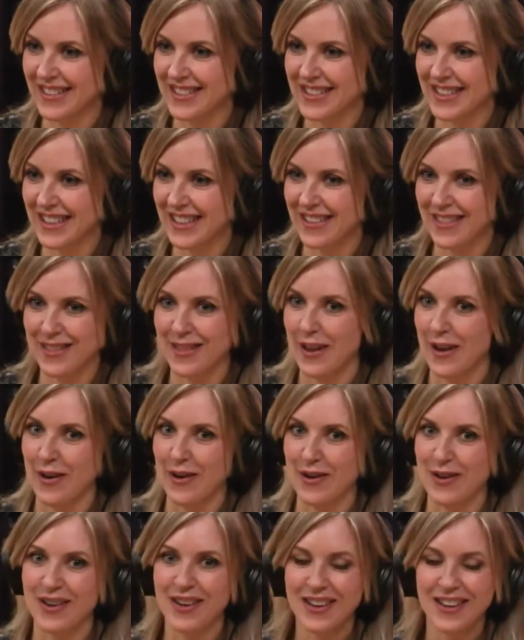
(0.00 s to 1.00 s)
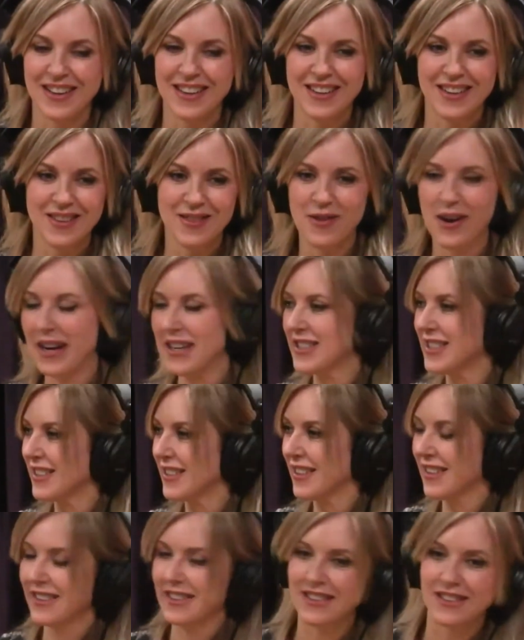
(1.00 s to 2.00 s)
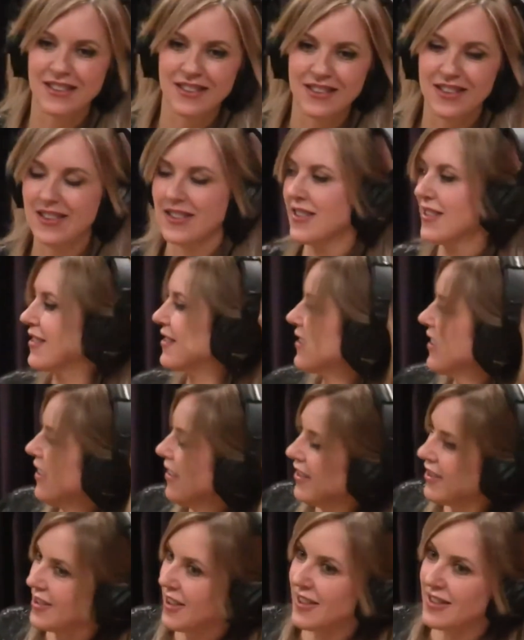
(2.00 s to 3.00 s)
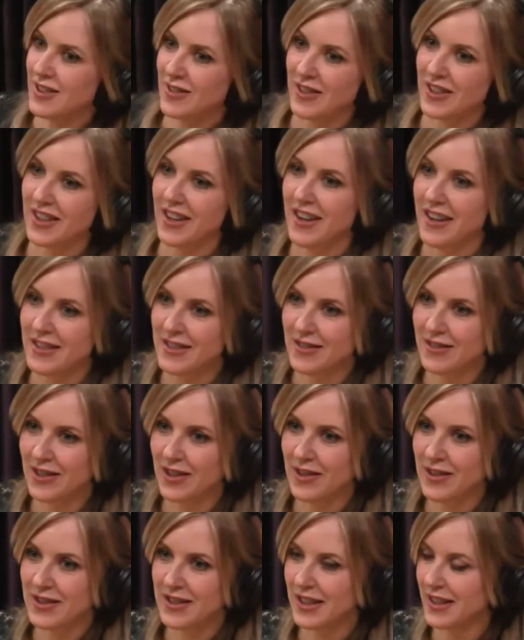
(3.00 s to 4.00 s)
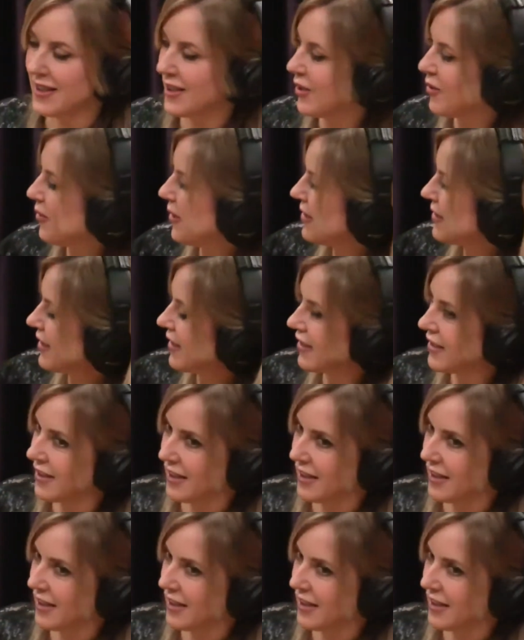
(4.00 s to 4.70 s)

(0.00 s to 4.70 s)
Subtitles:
was like there watching there's all different kinds of ghosts, like the ones that look